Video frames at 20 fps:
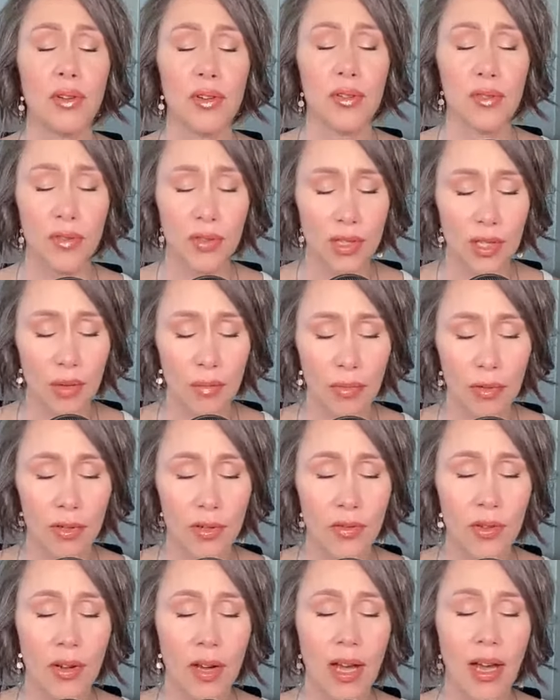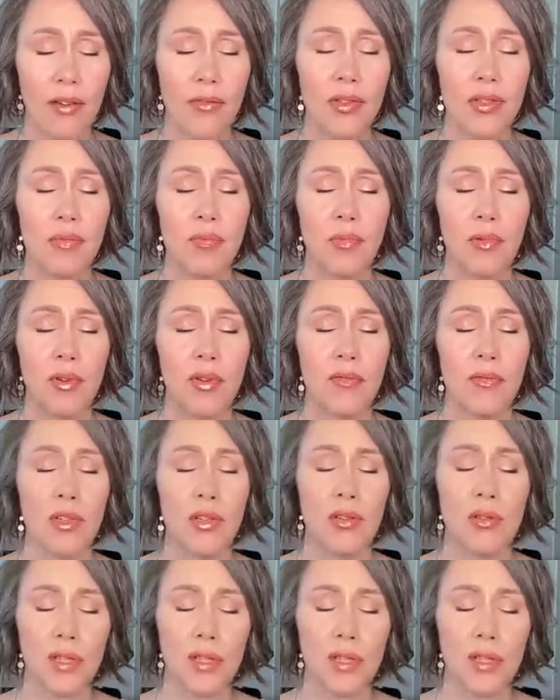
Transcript: Interesting point of view, I have this point of view.